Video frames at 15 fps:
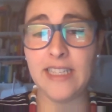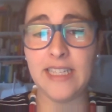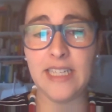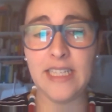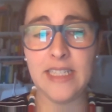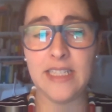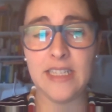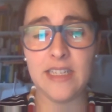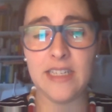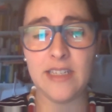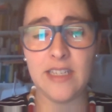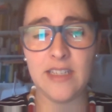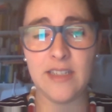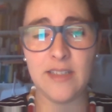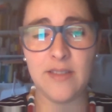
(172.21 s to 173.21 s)
That is
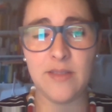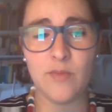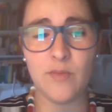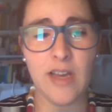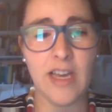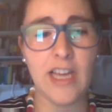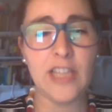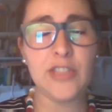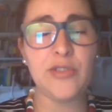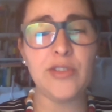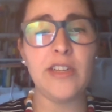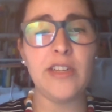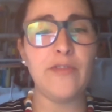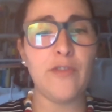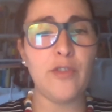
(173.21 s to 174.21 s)
a
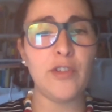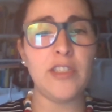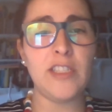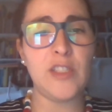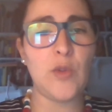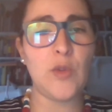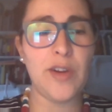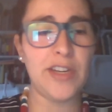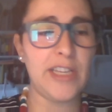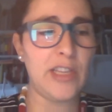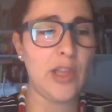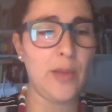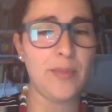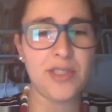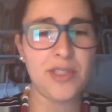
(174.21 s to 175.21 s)
140 square
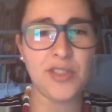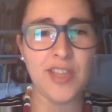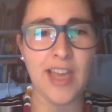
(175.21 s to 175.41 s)
kilometers